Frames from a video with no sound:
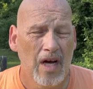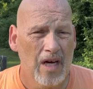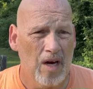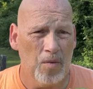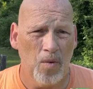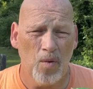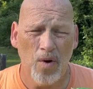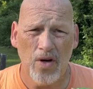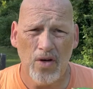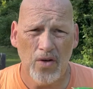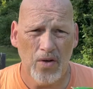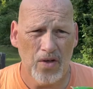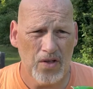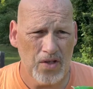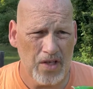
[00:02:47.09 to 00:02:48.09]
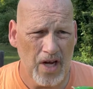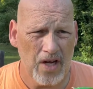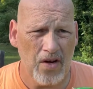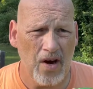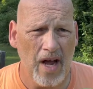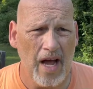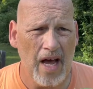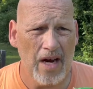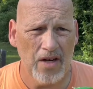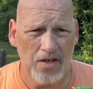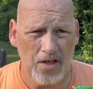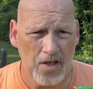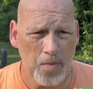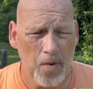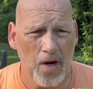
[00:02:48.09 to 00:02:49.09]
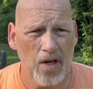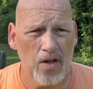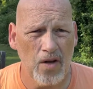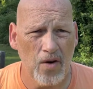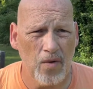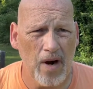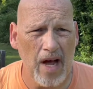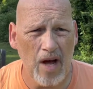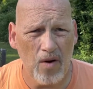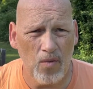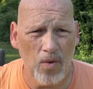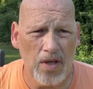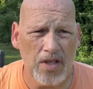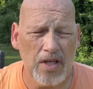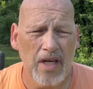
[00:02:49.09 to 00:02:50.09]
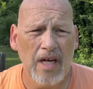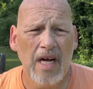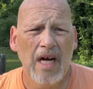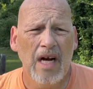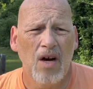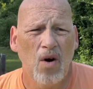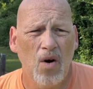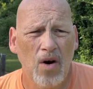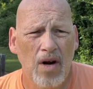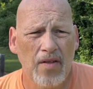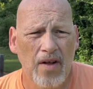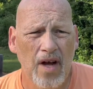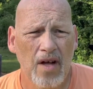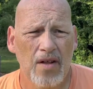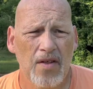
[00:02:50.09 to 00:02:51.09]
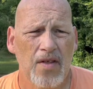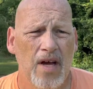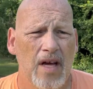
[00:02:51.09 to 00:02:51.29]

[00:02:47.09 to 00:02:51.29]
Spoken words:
Number one, you can just take your hand and just sprinkle it around with it, or the other thing